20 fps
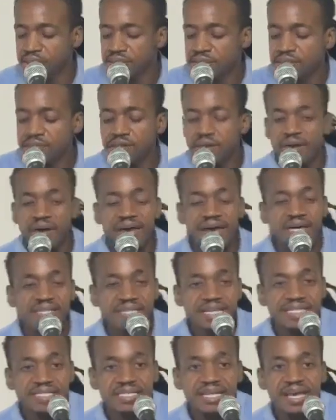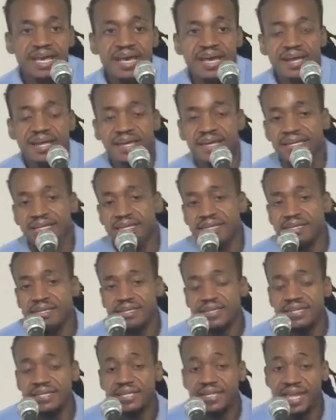So, as I said in
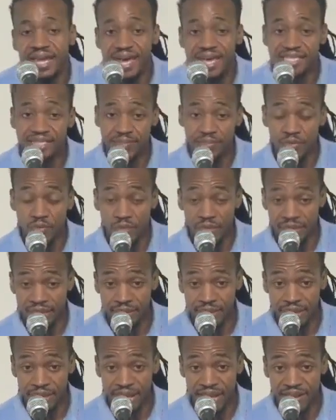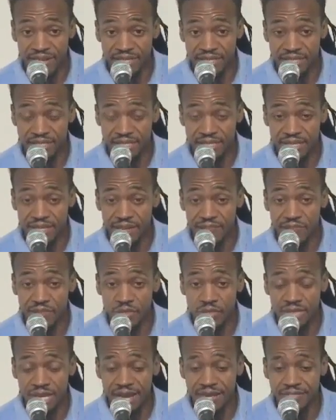the last point, and honestly a
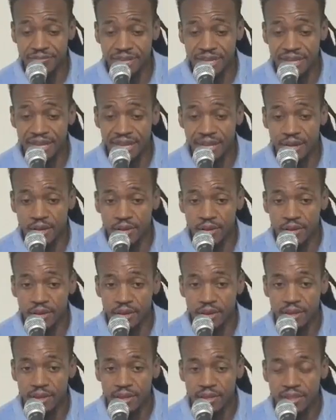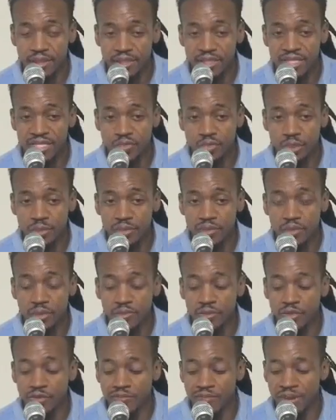few times by now, these women were
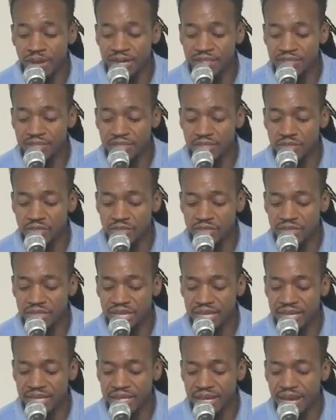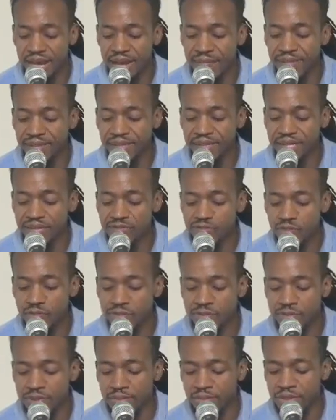both prostitutes, and I believe
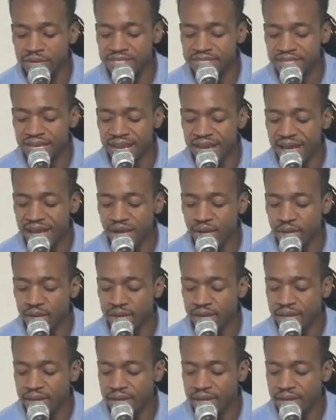scripture points that out